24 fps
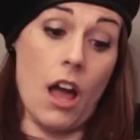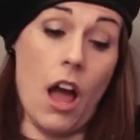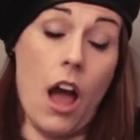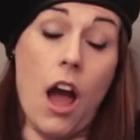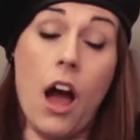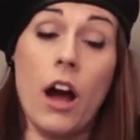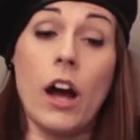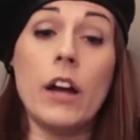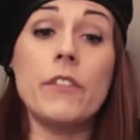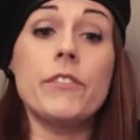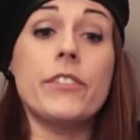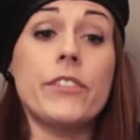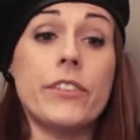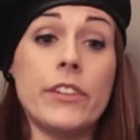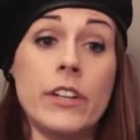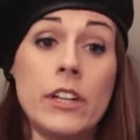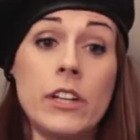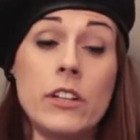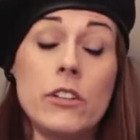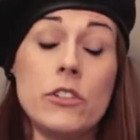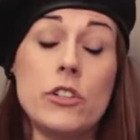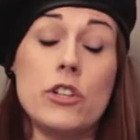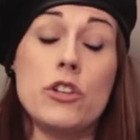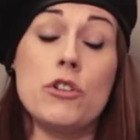I've
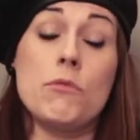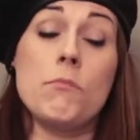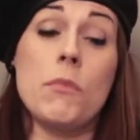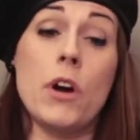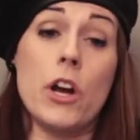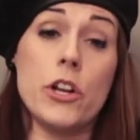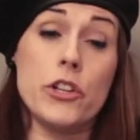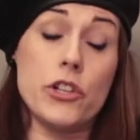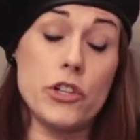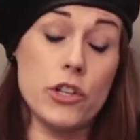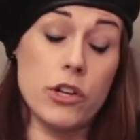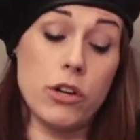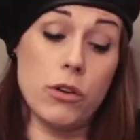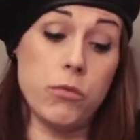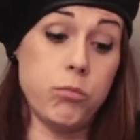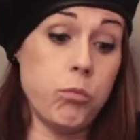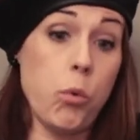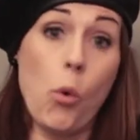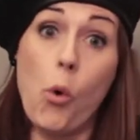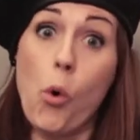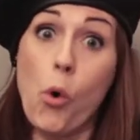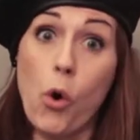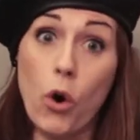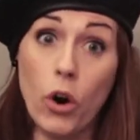seen too much
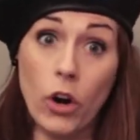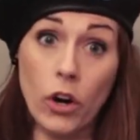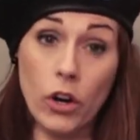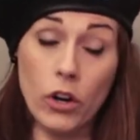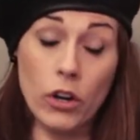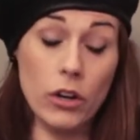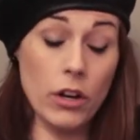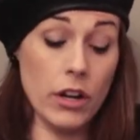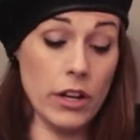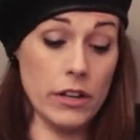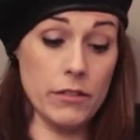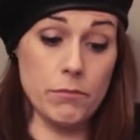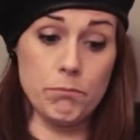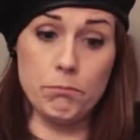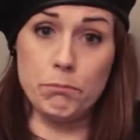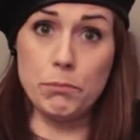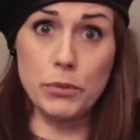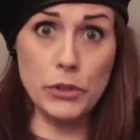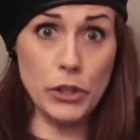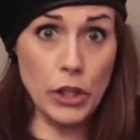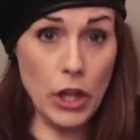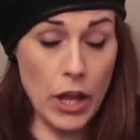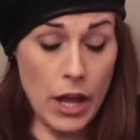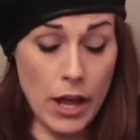war
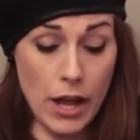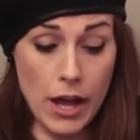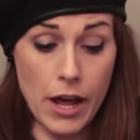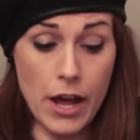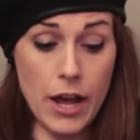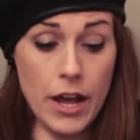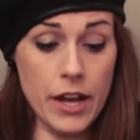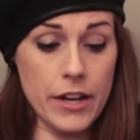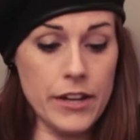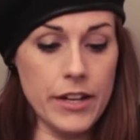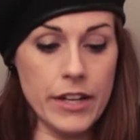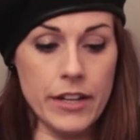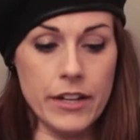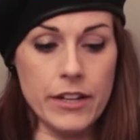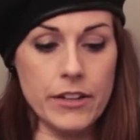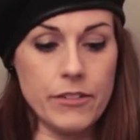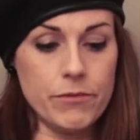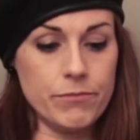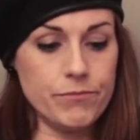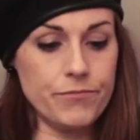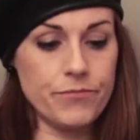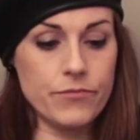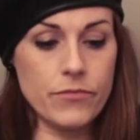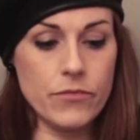and blood
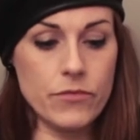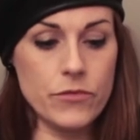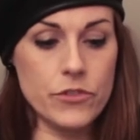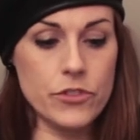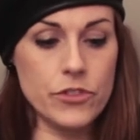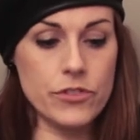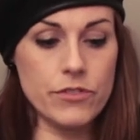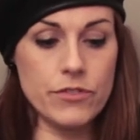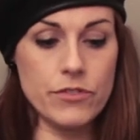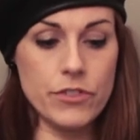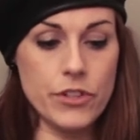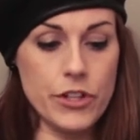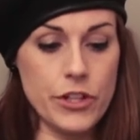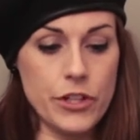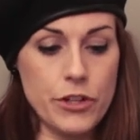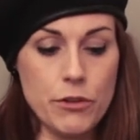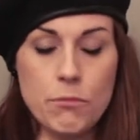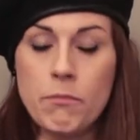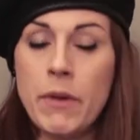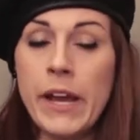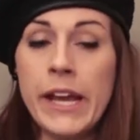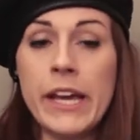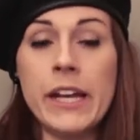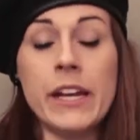and
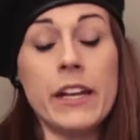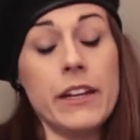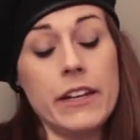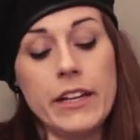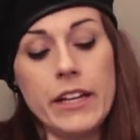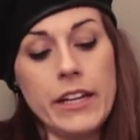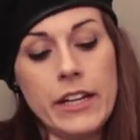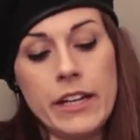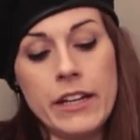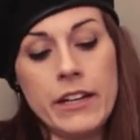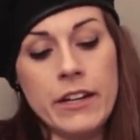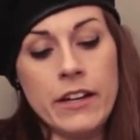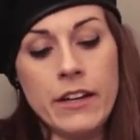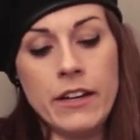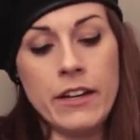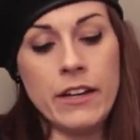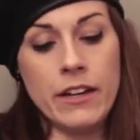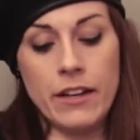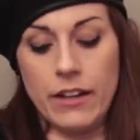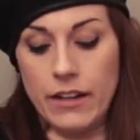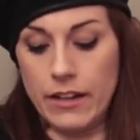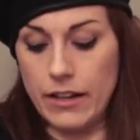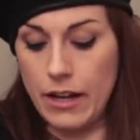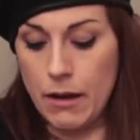humanity.
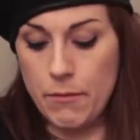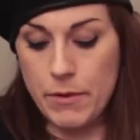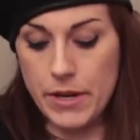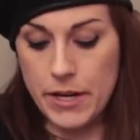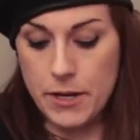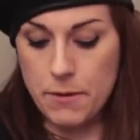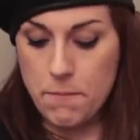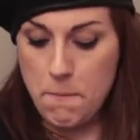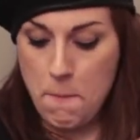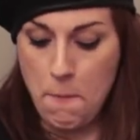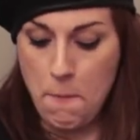I mean,